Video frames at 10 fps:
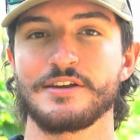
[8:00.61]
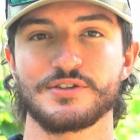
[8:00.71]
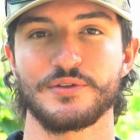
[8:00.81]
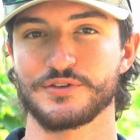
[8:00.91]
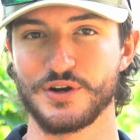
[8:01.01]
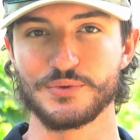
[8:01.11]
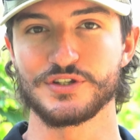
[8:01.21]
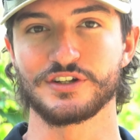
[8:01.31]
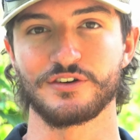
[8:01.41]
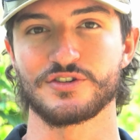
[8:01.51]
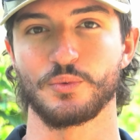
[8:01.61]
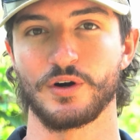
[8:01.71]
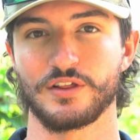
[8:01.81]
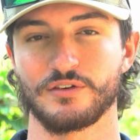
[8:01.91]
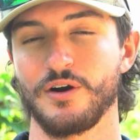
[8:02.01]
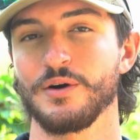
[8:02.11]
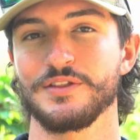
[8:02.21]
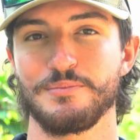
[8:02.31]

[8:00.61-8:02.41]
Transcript: So there's no secrets to where to throw it.